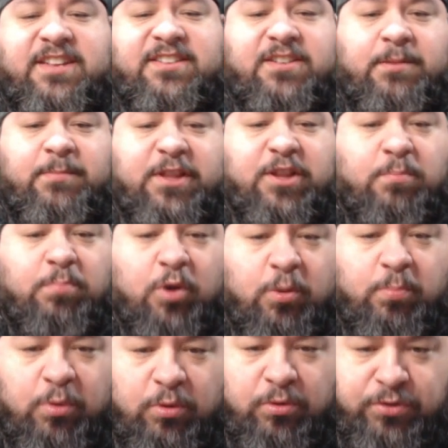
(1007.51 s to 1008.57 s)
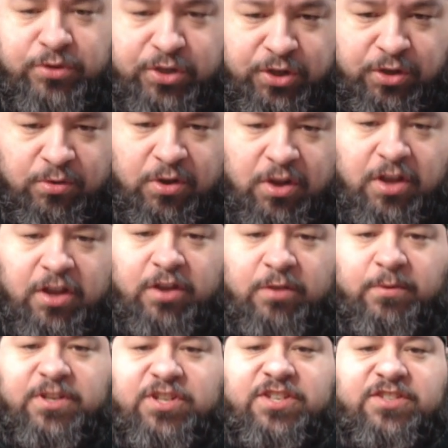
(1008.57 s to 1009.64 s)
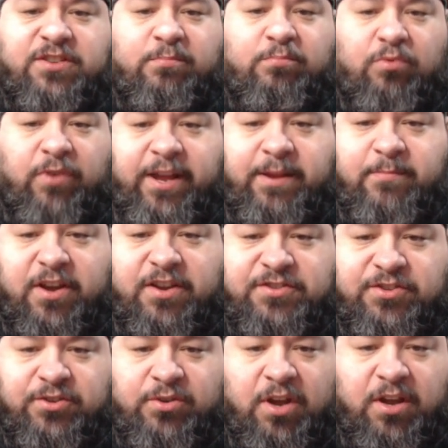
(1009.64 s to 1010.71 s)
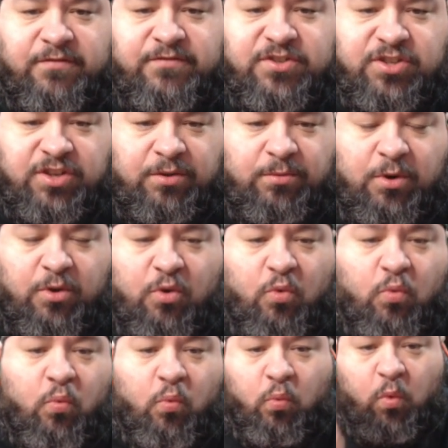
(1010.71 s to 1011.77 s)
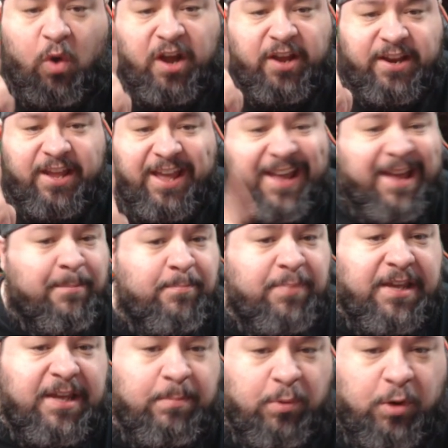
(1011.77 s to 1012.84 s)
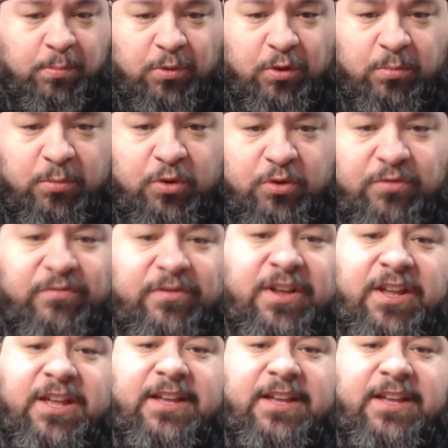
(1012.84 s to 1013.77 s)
gonna be the purple two, which is the Brainbuster of Sorrow, one MP purple move,